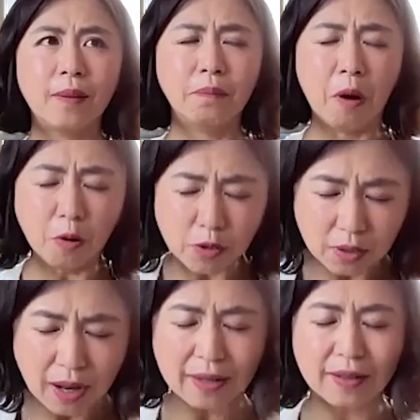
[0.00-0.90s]
most
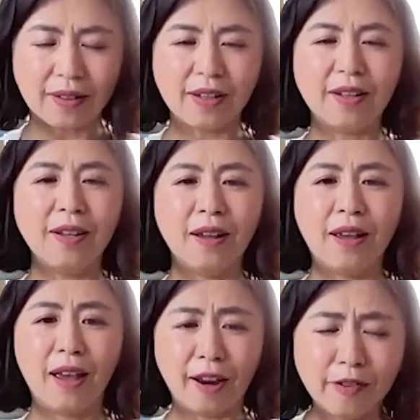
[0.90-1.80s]
likely
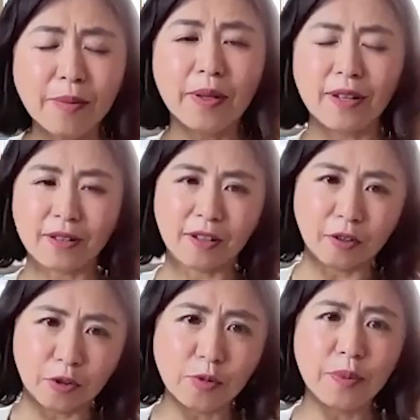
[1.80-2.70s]
everybody in the
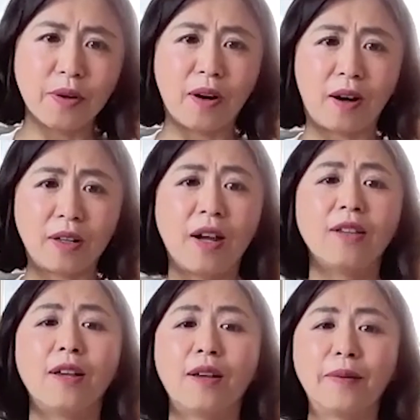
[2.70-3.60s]
group are
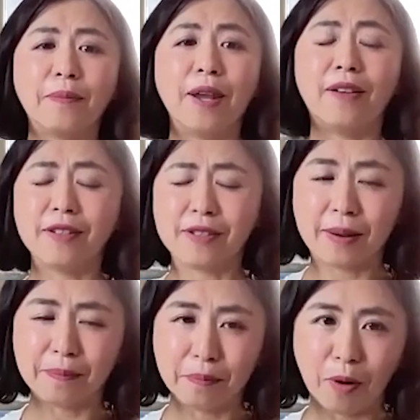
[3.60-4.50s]
gonna be on the
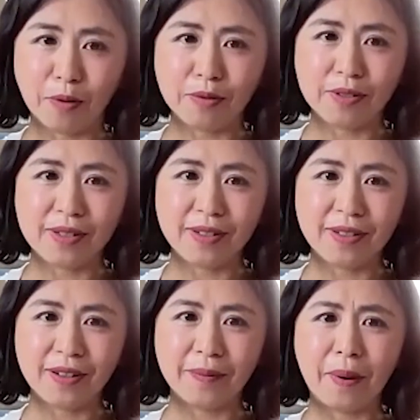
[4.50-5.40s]
same boat
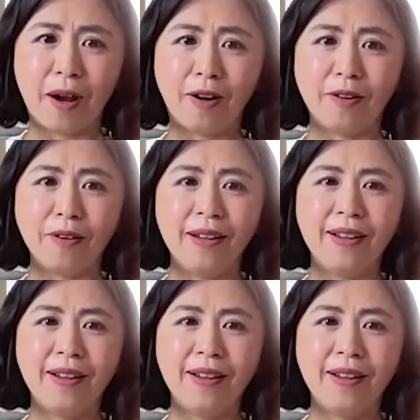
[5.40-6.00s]
about